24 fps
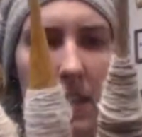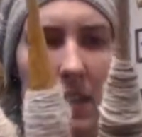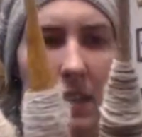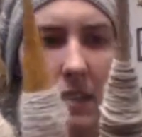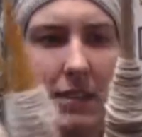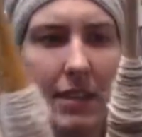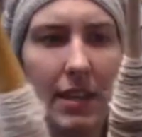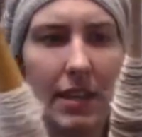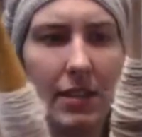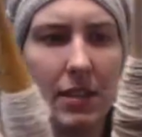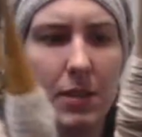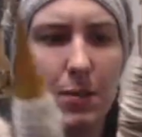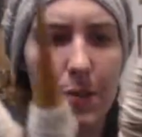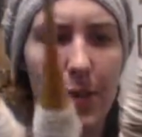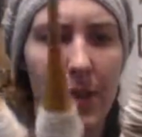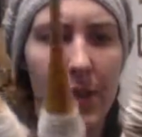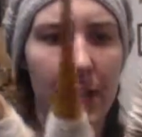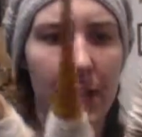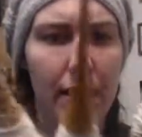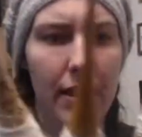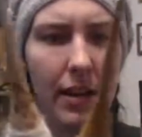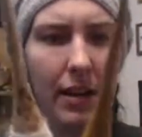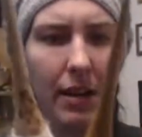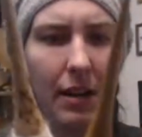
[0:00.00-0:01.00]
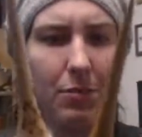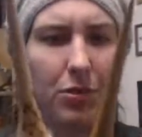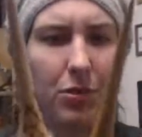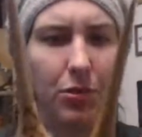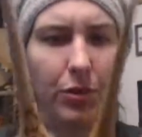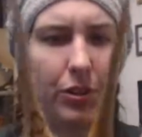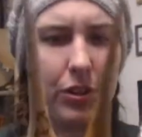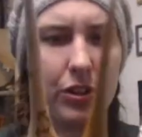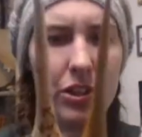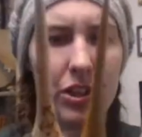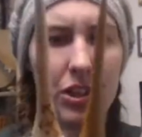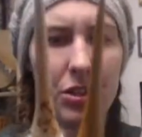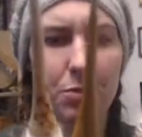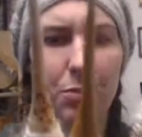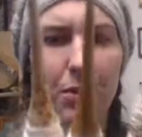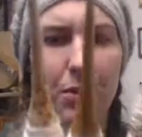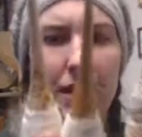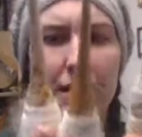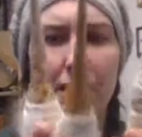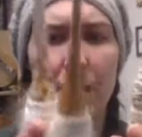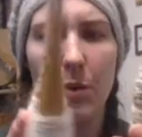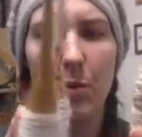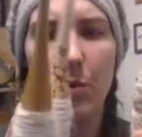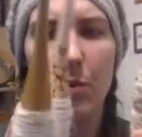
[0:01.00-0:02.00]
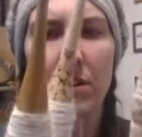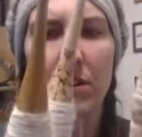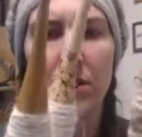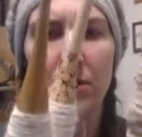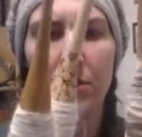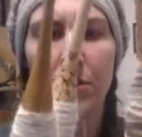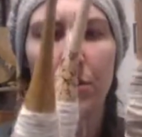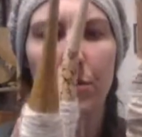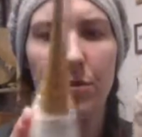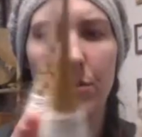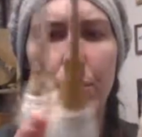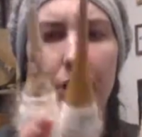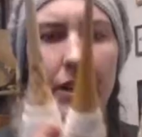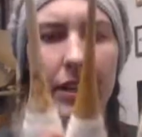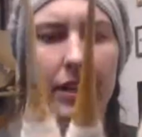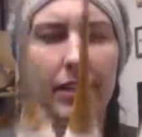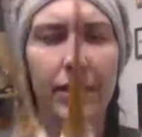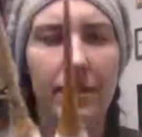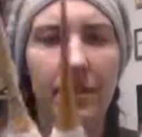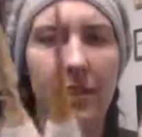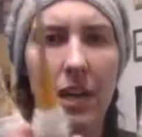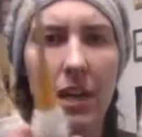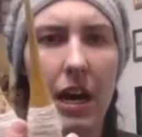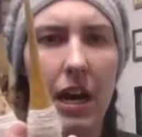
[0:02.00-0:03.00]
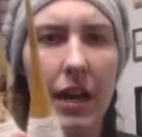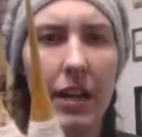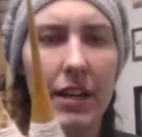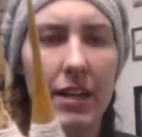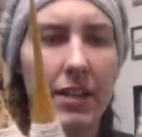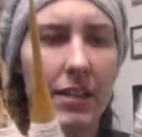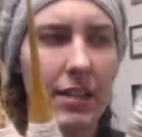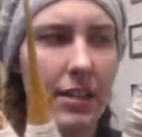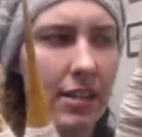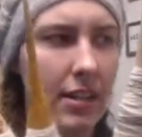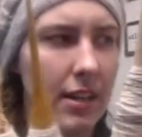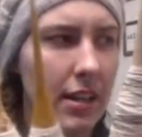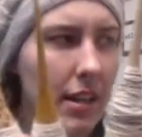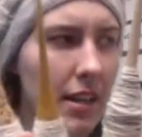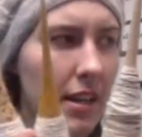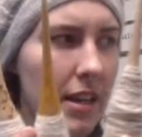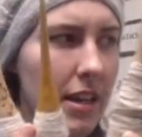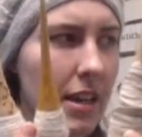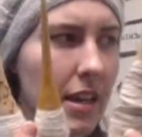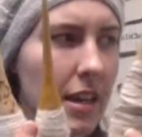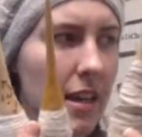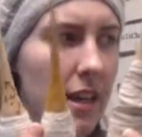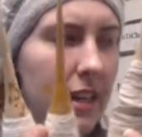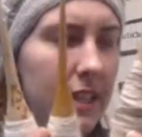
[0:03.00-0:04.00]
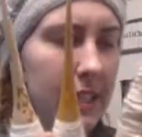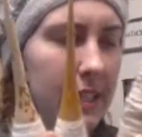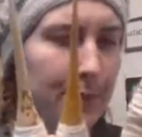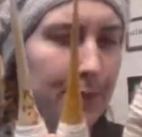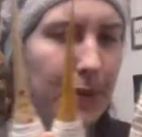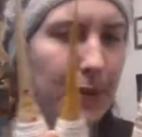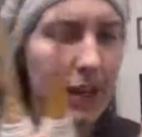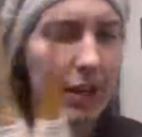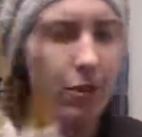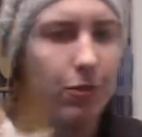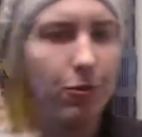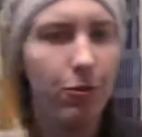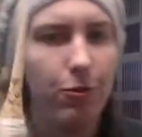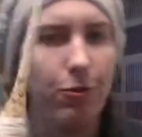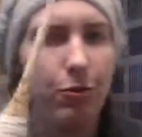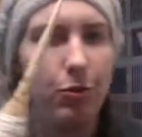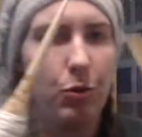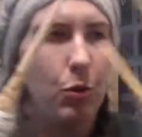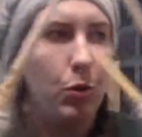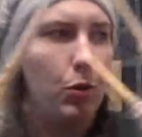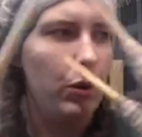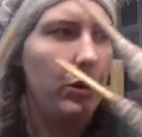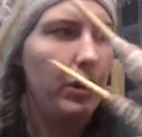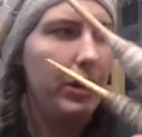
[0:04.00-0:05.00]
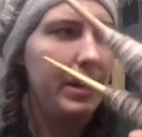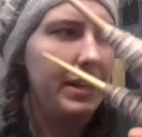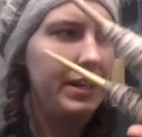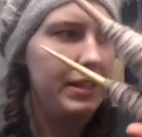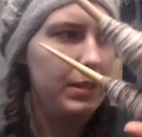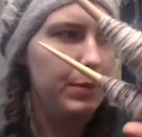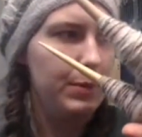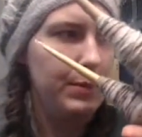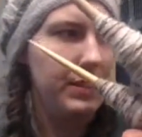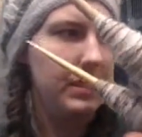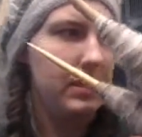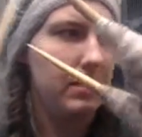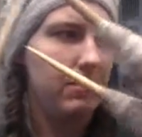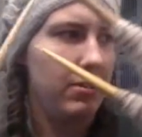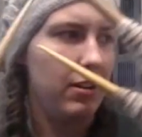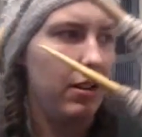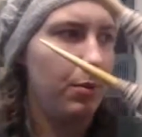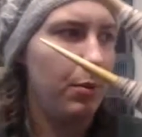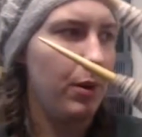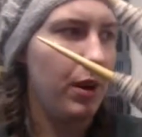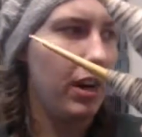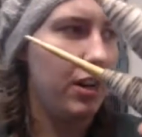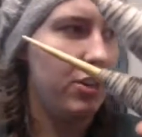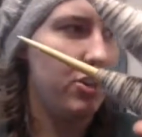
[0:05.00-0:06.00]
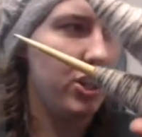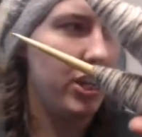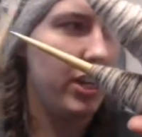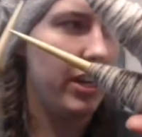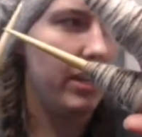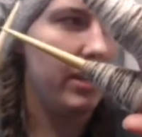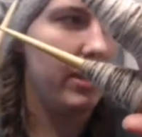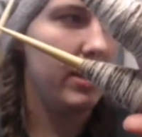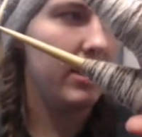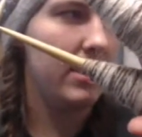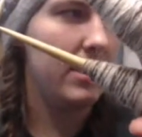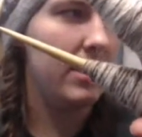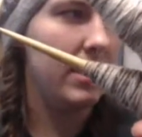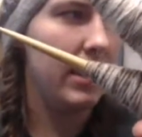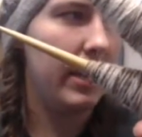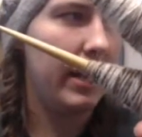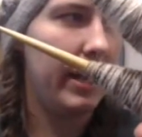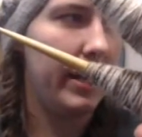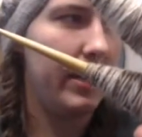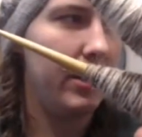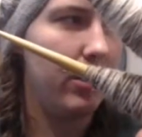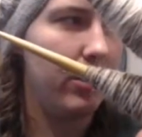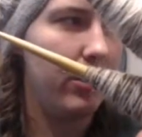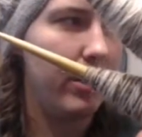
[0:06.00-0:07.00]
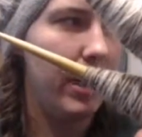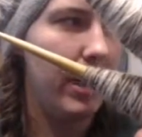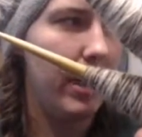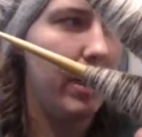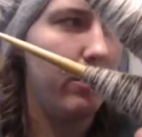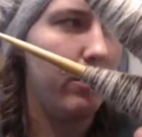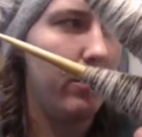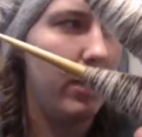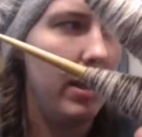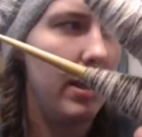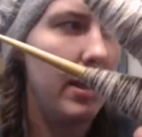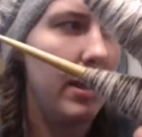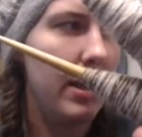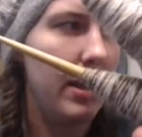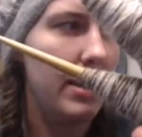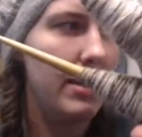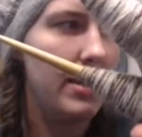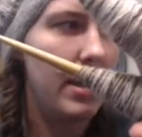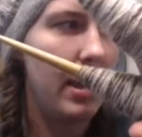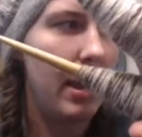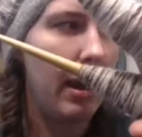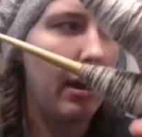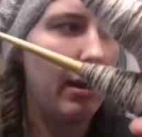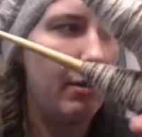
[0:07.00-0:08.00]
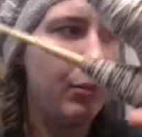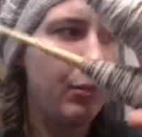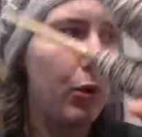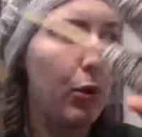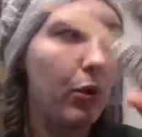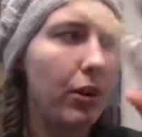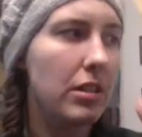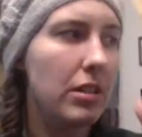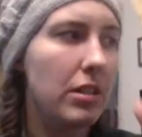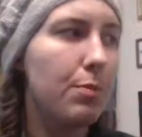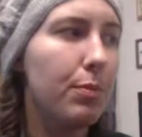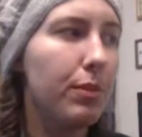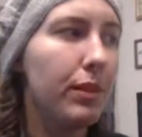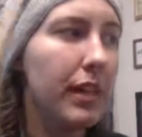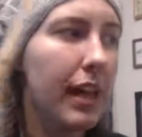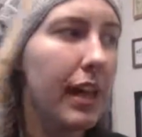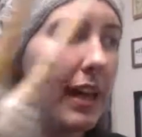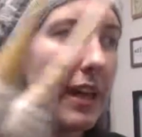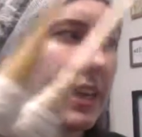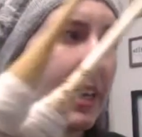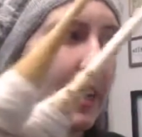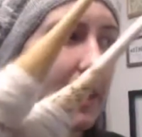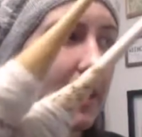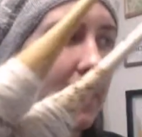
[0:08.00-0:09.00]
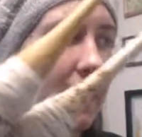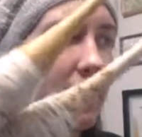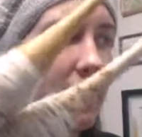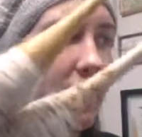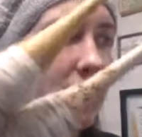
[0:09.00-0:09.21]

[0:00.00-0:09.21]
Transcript: a spin that I'm doing just because I want to. It's not a spin for a specific project. I don't have any idea how I'm going to fly it